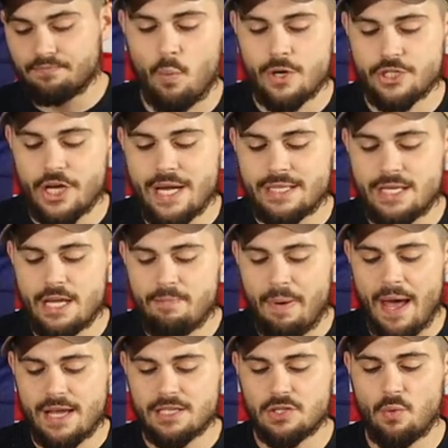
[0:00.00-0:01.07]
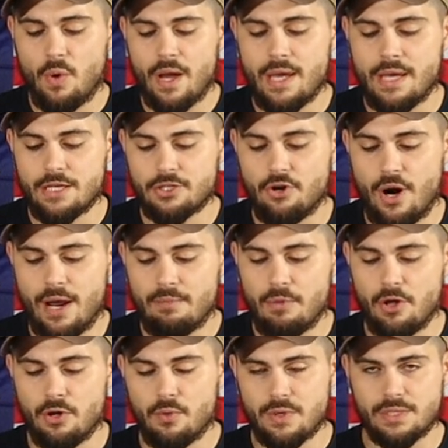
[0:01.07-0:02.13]
when Jay JT passed away, his
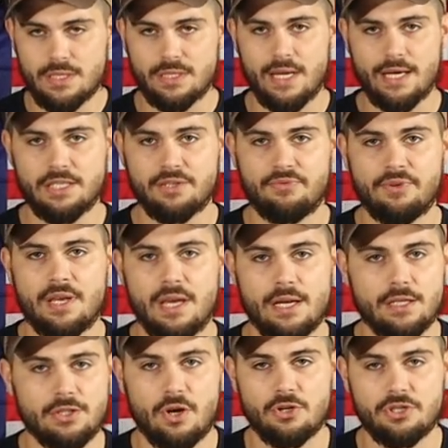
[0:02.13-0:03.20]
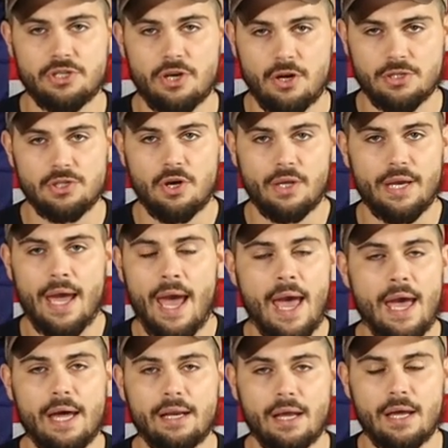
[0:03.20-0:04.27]
grandmother was his next of kin. It's all she, that's all he
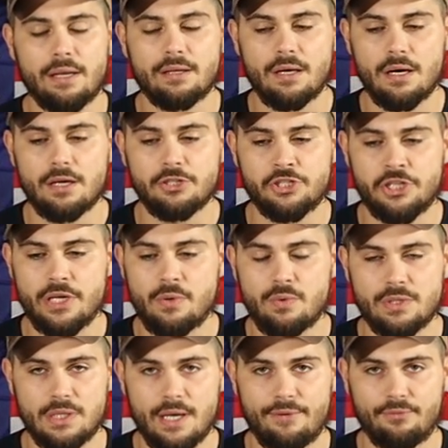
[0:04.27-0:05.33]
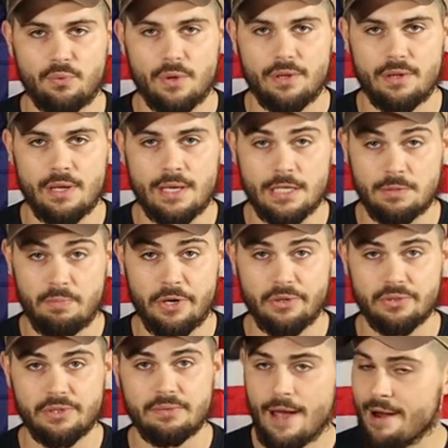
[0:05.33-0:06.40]
had, and uh, she was left with his
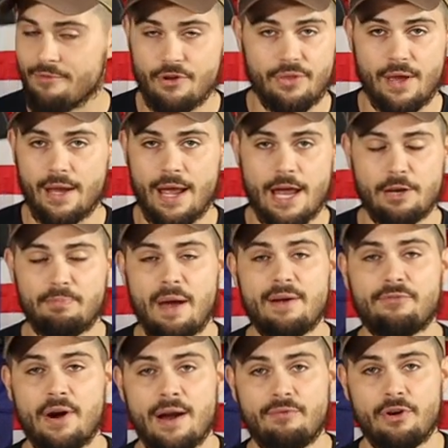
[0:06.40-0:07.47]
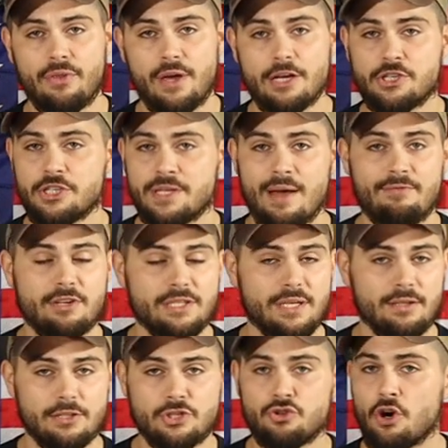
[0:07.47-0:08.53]
bills, everything. Had to pay for everything. She's having to
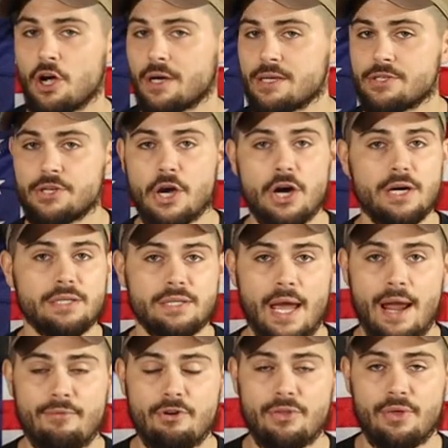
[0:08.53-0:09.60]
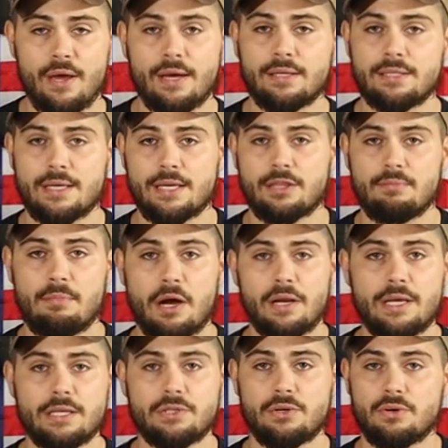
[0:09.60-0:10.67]
sell his truck, his guns, everything to get the
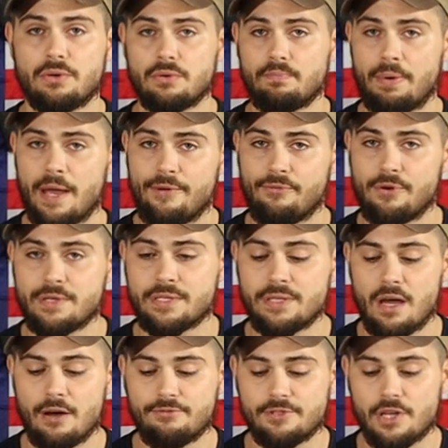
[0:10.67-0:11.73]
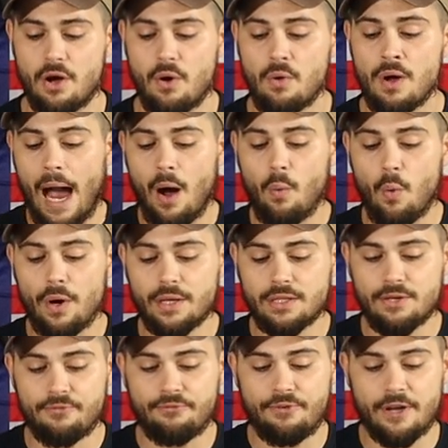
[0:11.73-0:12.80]
money to pay for his stuff. So I wanted
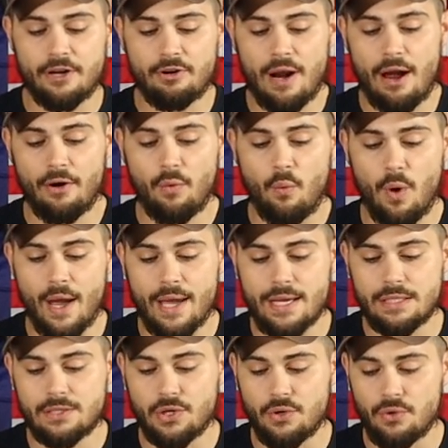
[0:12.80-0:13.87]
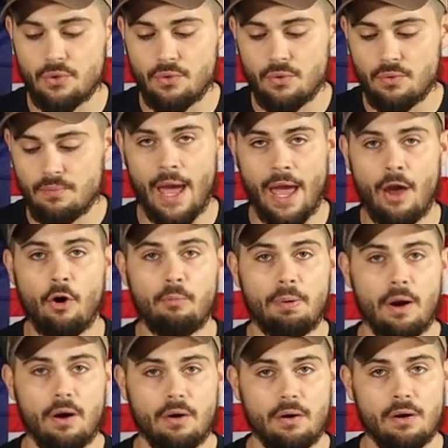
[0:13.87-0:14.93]
to figure out a way to help
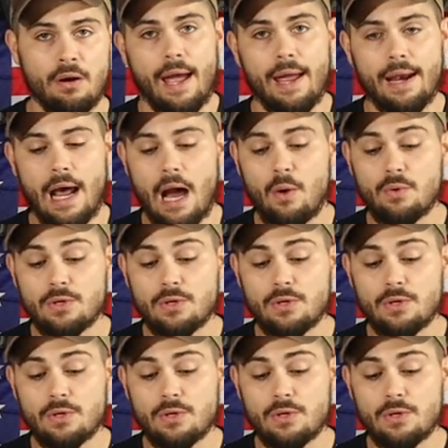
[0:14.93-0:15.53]
her, and I